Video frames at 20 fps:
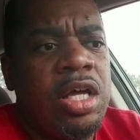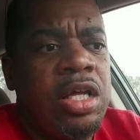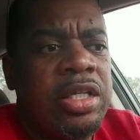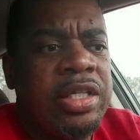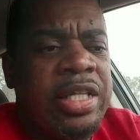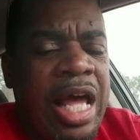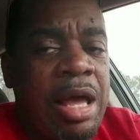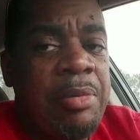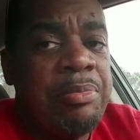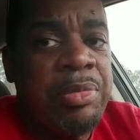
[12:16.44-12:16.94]

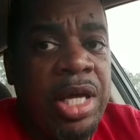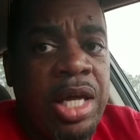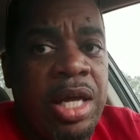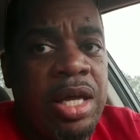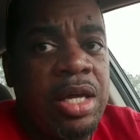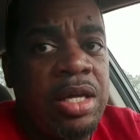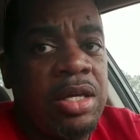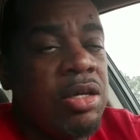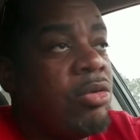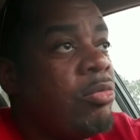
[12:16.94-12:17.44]
that
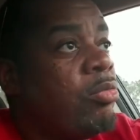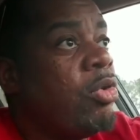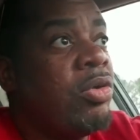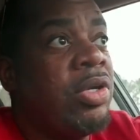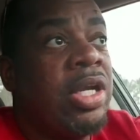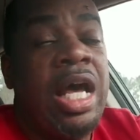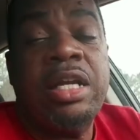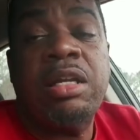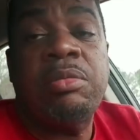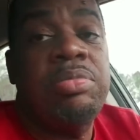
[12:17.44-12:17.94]
man will
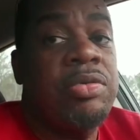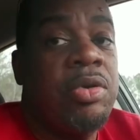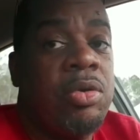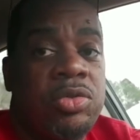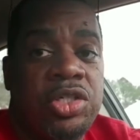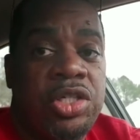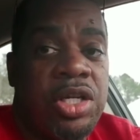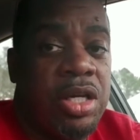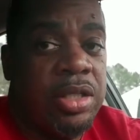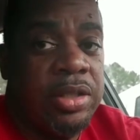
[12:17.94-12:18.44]
not
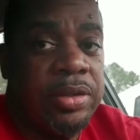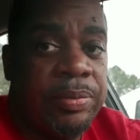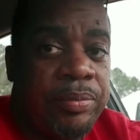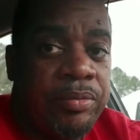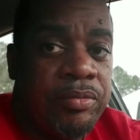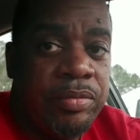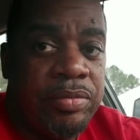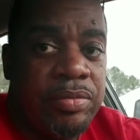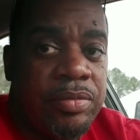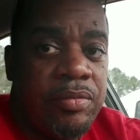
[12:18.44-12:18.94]
approach her.
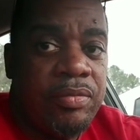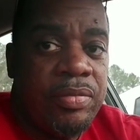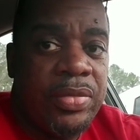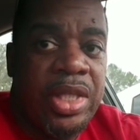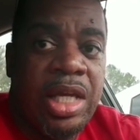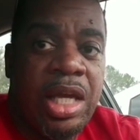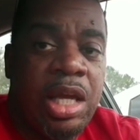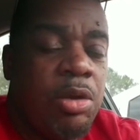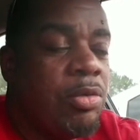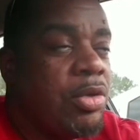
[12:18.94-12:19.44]

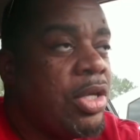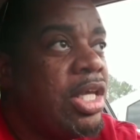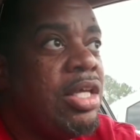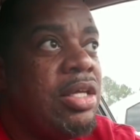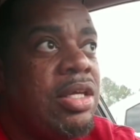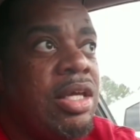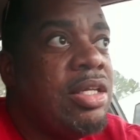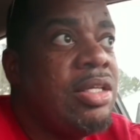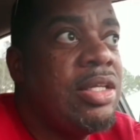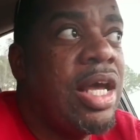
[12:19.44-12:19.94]
He
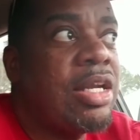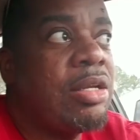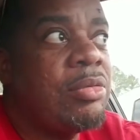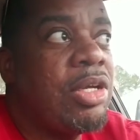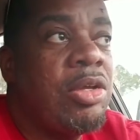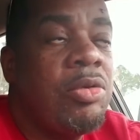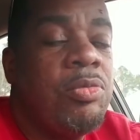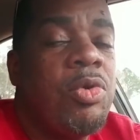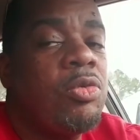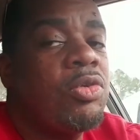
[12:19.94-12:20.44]

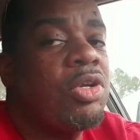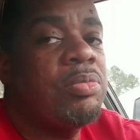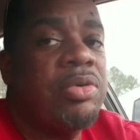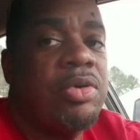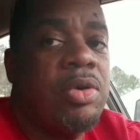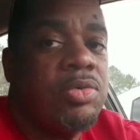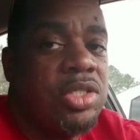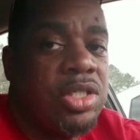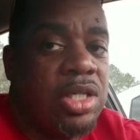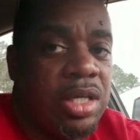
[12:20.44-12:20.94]
won't
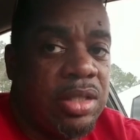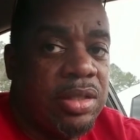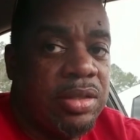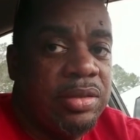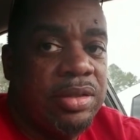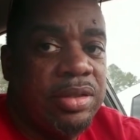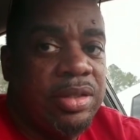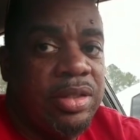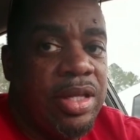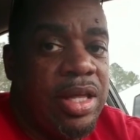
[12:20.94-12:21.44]
approach her.
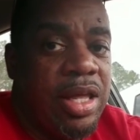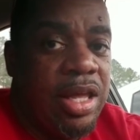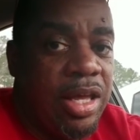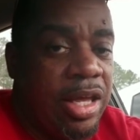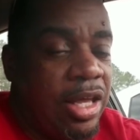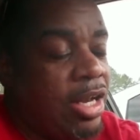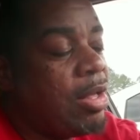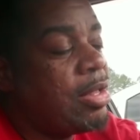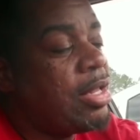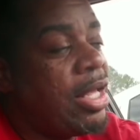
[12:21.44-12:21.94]

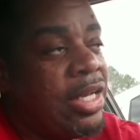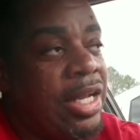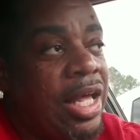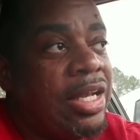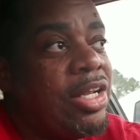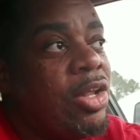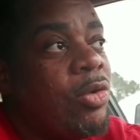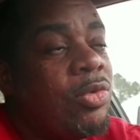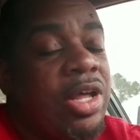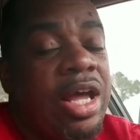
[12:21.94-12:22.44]
And
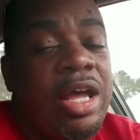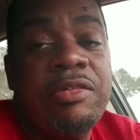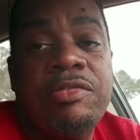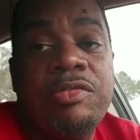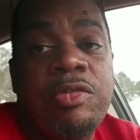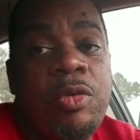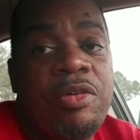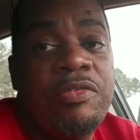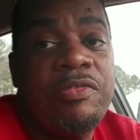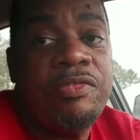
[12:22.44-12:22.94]
I know that
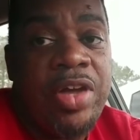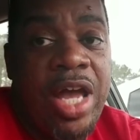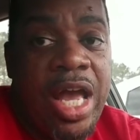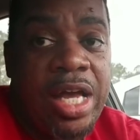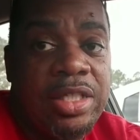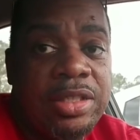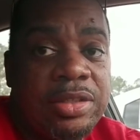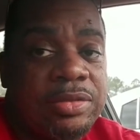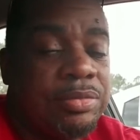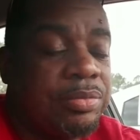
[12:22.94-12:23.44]
for a
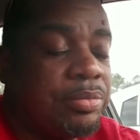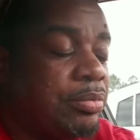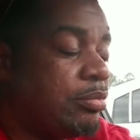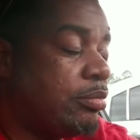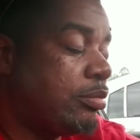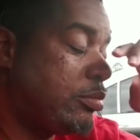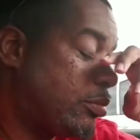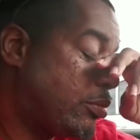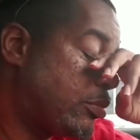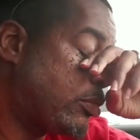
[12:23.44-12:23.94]
fact.
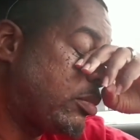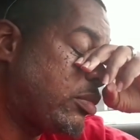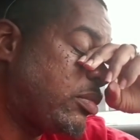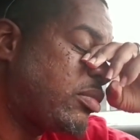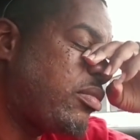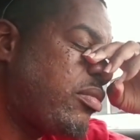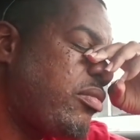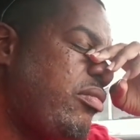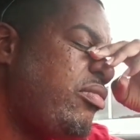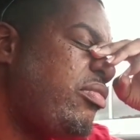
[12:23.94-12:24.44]

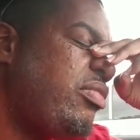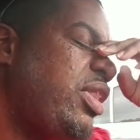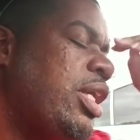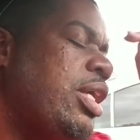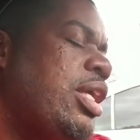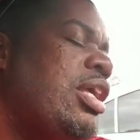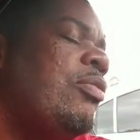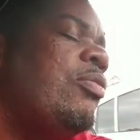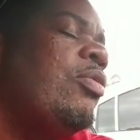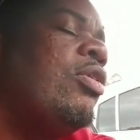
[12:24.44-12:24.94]

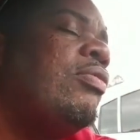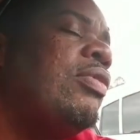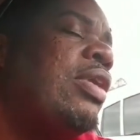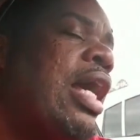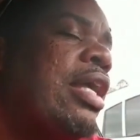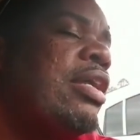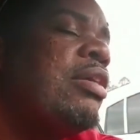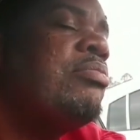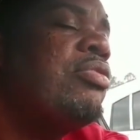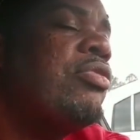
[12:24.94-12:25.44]
He will
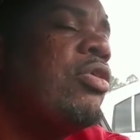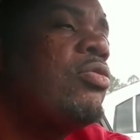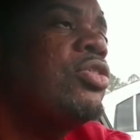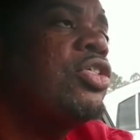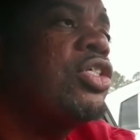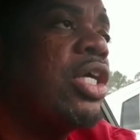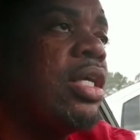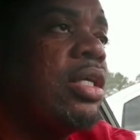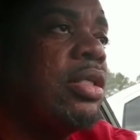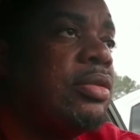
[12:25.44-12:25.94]
not
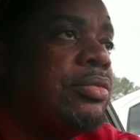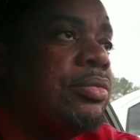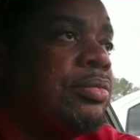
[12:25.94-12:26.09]
approach her.